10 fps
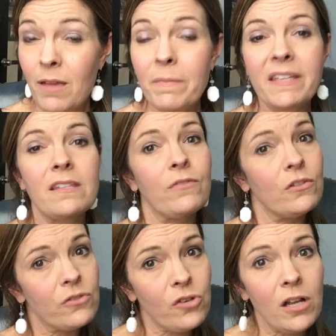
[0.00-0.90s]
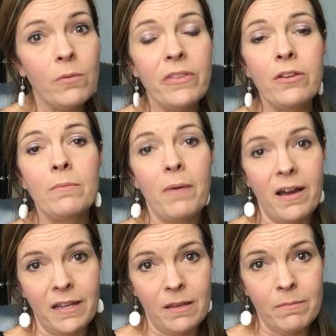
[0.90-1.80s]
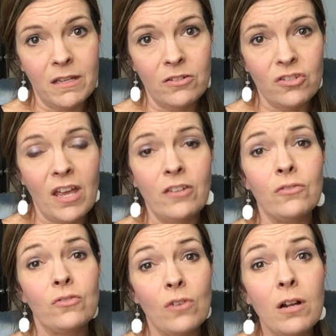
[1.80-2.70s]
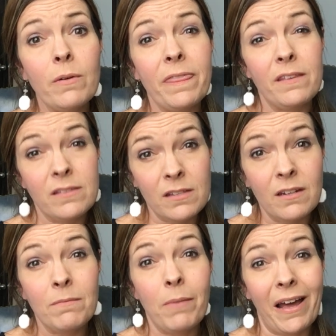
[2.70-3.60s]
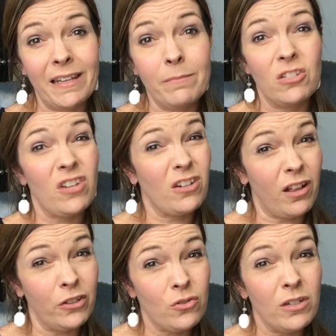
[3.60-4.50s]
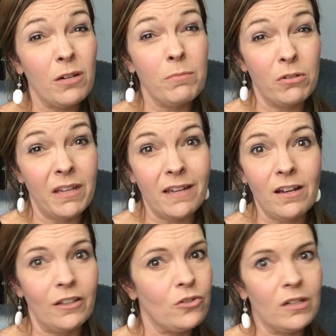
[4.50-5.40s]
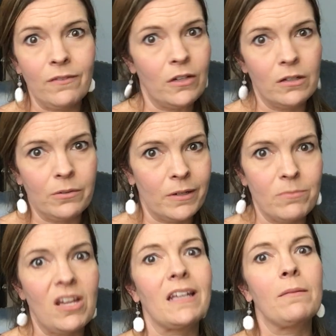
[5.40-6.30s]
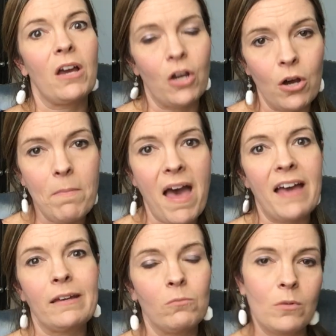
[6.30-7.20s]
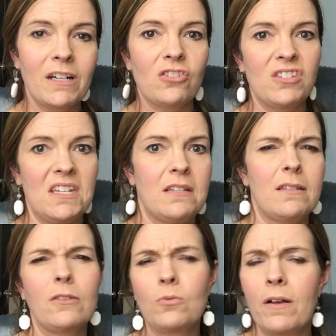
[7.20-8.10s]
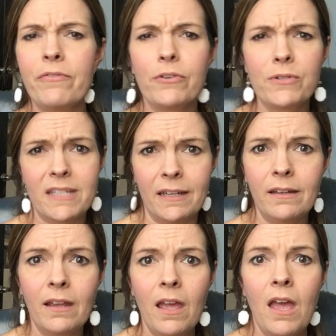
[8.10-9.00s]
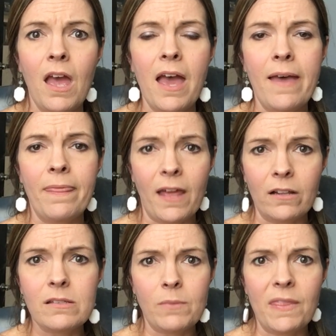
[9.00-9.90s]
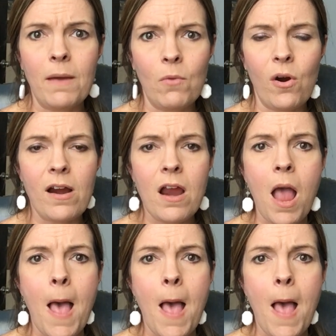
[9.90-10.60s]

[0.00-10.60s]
Because if you struggle with your body image, and you struggle with the sin of body image idolatry or beauty idolatry, and if you don't know what I'm talking about, go back and watch days like 12, 13, and that'll explain that more.